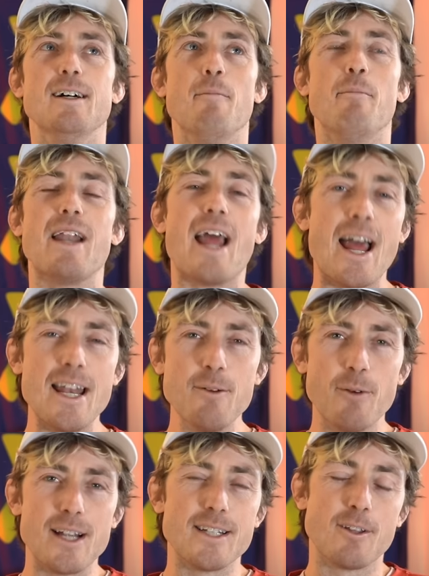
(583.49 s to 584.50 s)
But
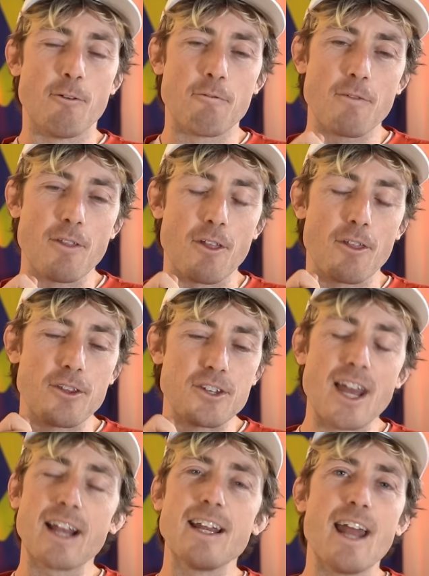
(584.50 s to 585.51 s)
anyways, the
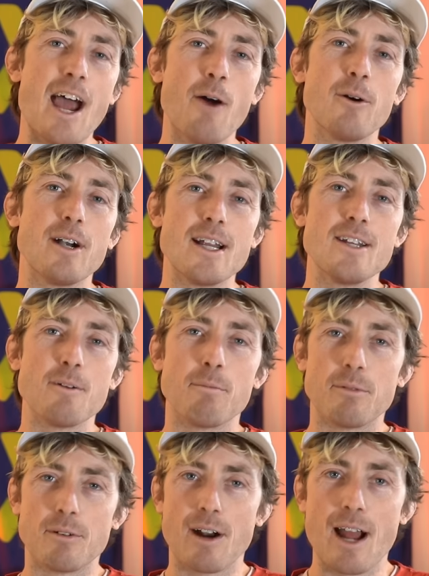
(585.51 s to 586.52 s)
second hour into
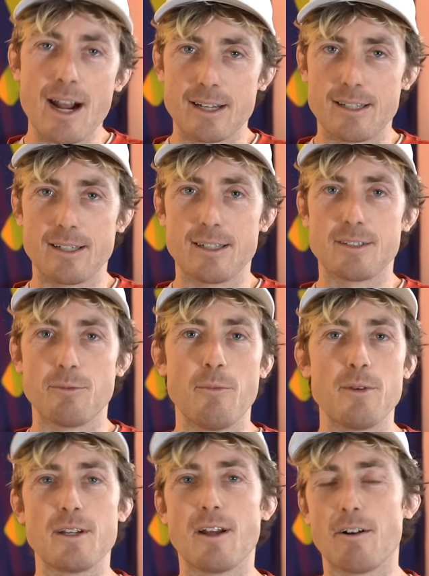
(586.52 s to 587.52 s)
practice,
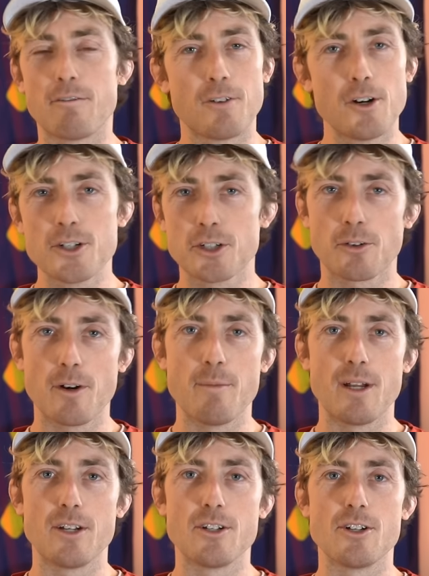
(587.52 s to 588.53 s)
when our first
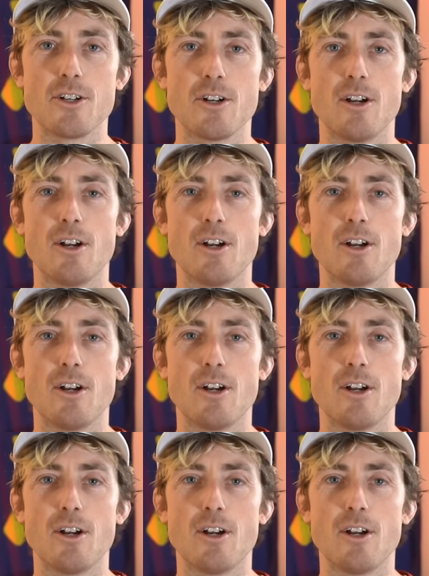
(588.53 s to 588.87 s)
scrimmage,